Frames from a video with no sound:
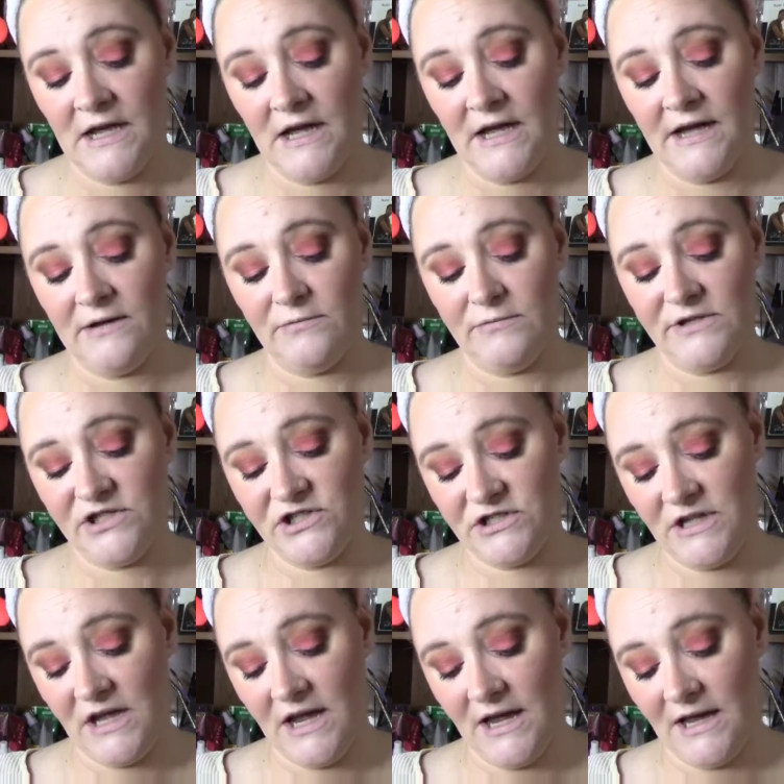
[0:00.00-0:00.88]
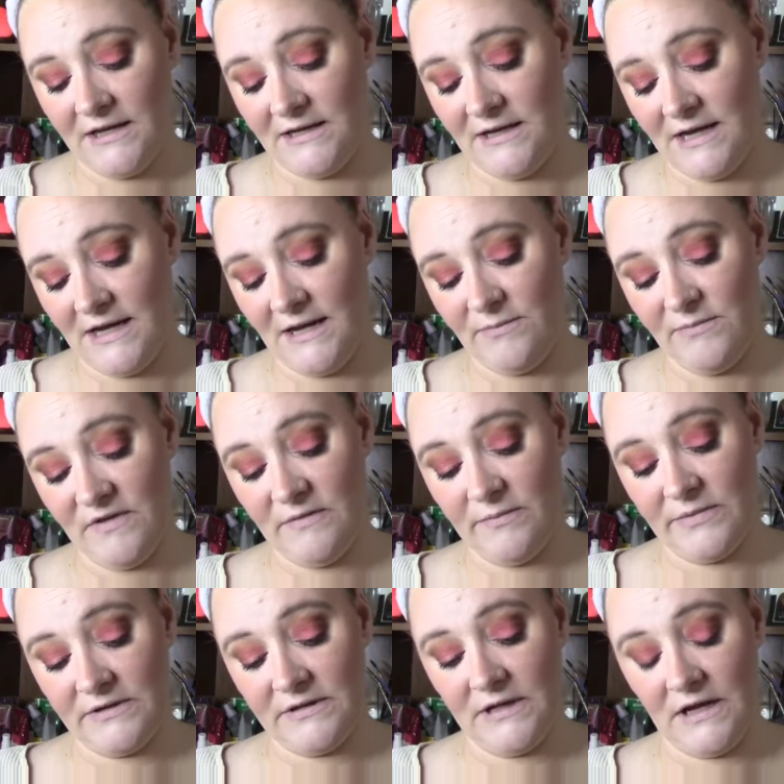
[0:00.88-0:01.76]
I wish they had
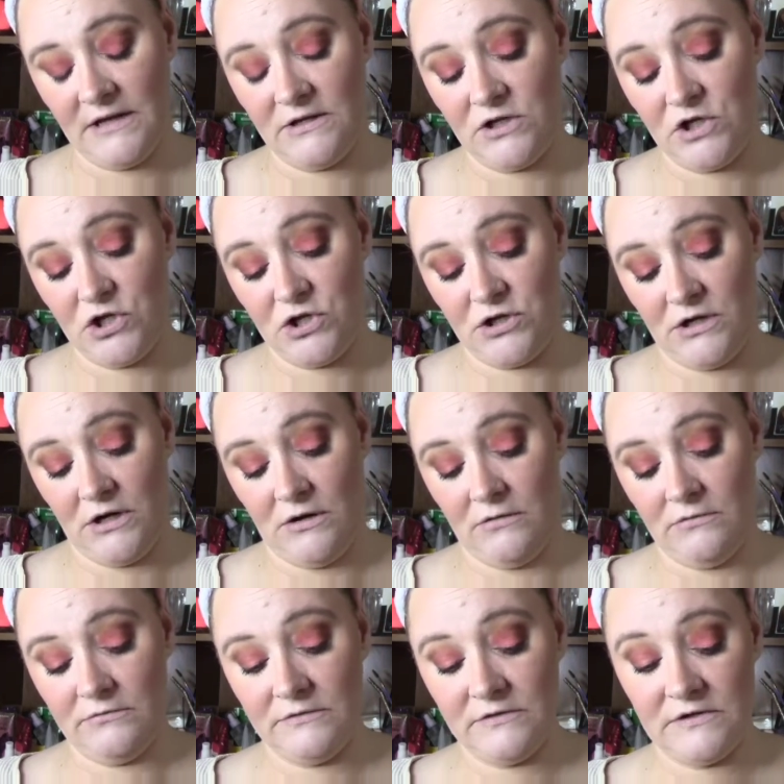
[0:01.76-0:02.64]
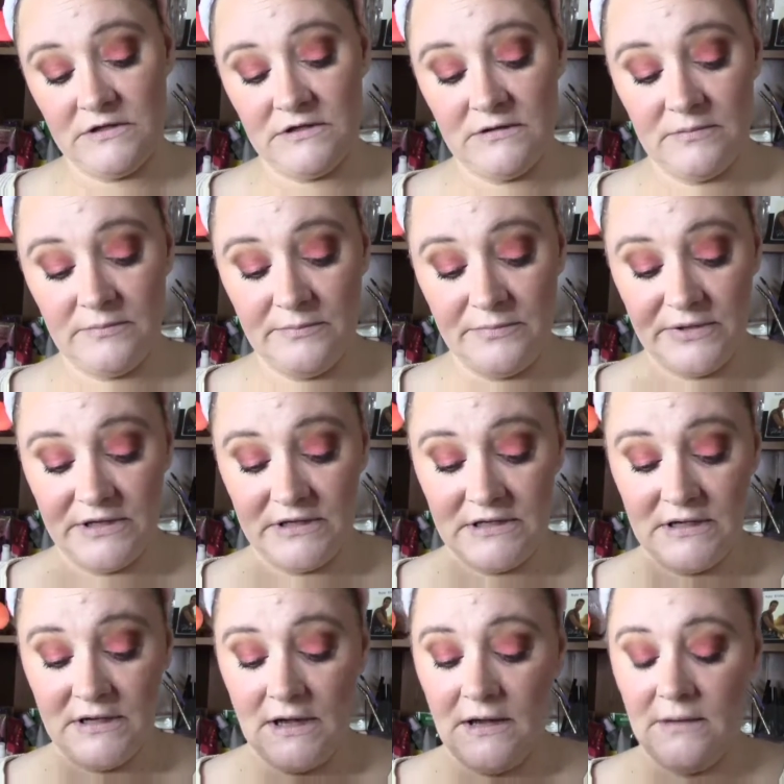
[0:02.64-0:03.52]
names, but they don't.
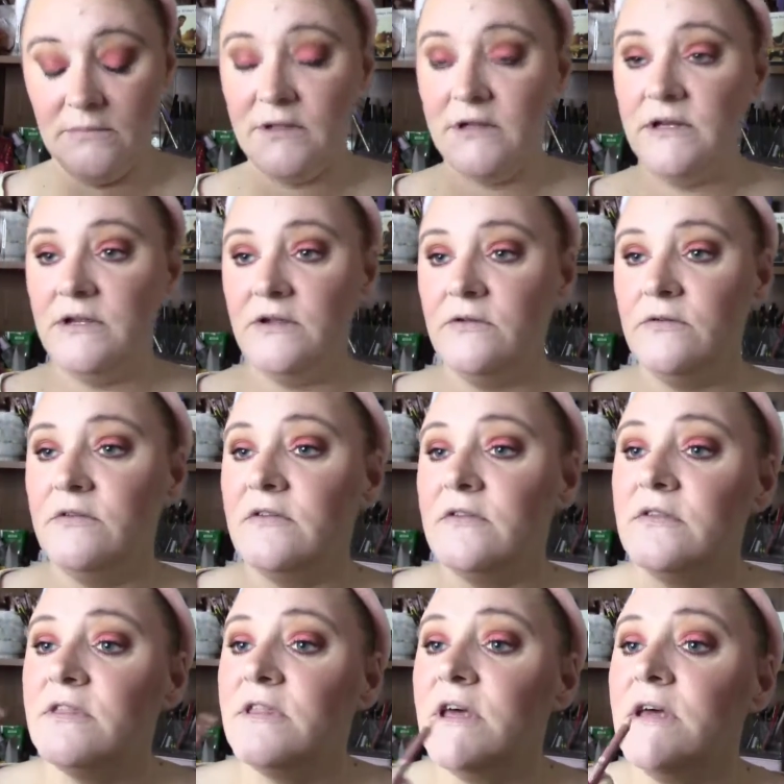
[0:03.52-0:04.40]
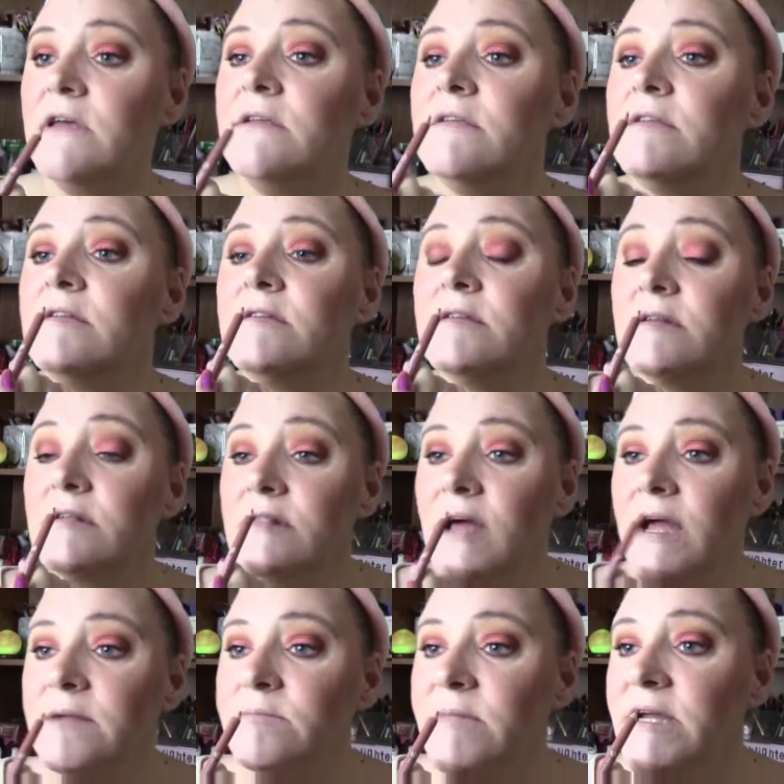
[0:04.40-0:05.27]
But I'm going to use this to
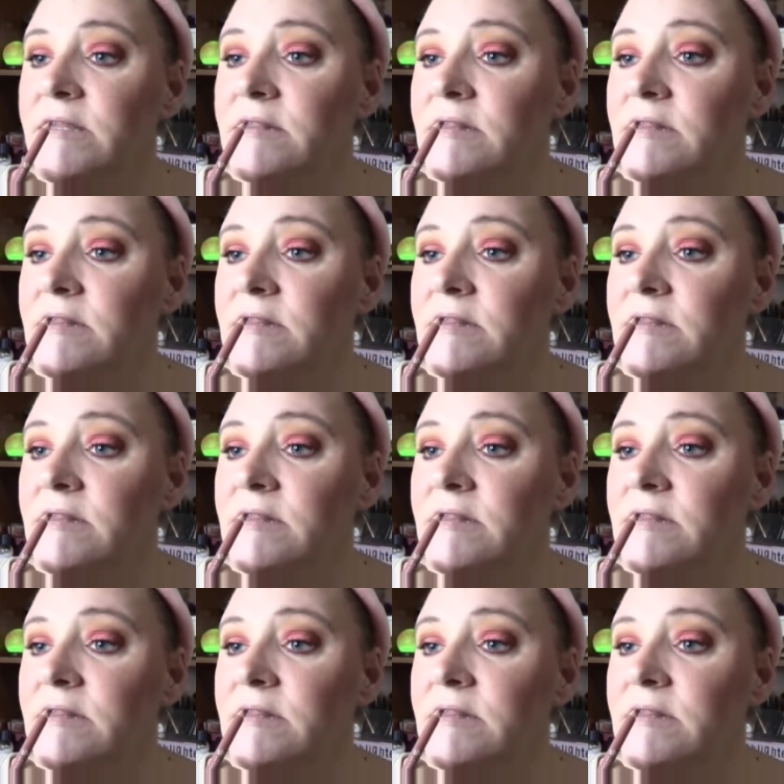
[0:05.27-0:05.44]
line my